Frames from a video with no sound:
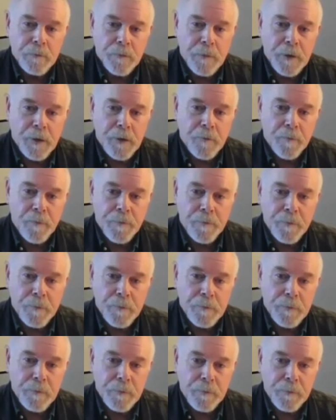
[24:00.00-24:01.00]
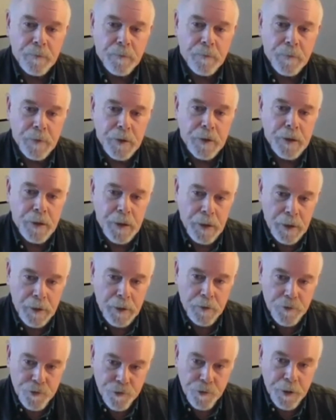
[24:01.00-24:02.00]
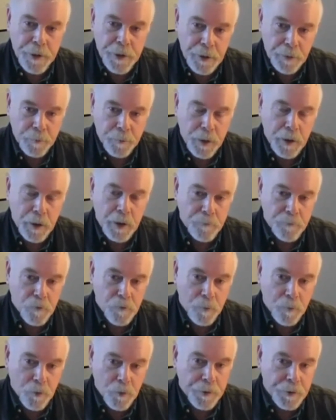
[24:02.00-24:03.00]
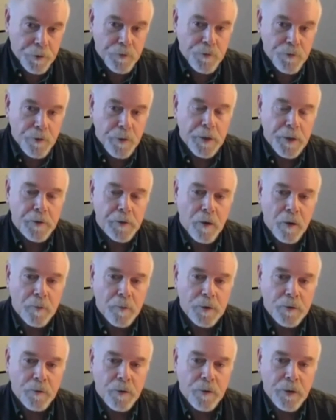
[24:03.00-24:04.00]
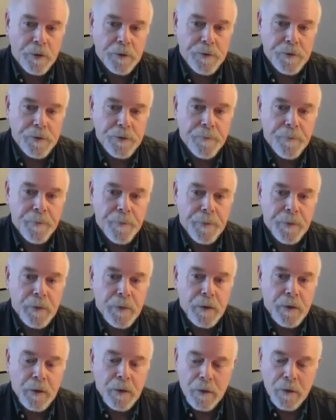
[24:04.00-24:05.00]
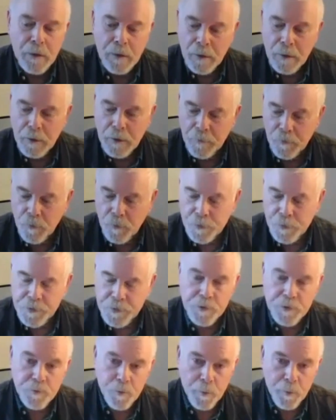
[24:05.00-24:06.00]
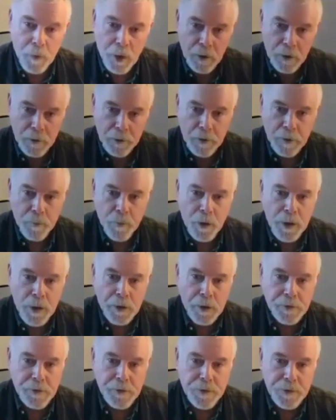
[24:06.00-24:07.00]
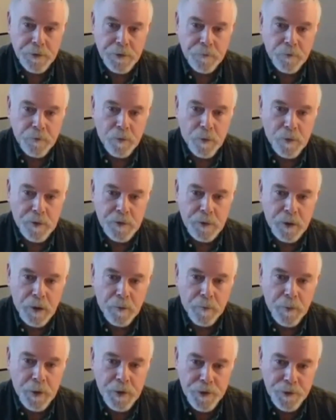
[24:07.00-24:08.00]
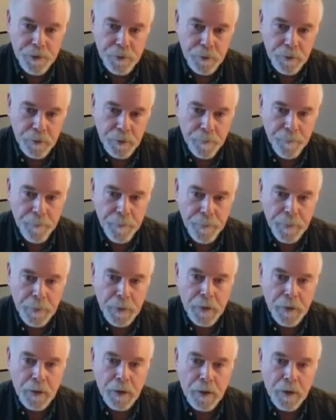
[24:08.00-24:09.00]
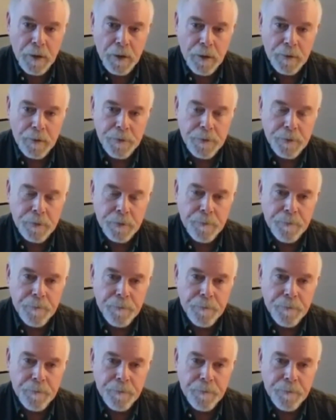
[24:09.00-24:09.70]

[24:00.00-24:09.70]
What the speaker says: they had a trading platform where you could trade carbon credits, and of course these were modeled on practices, of course, not measured, and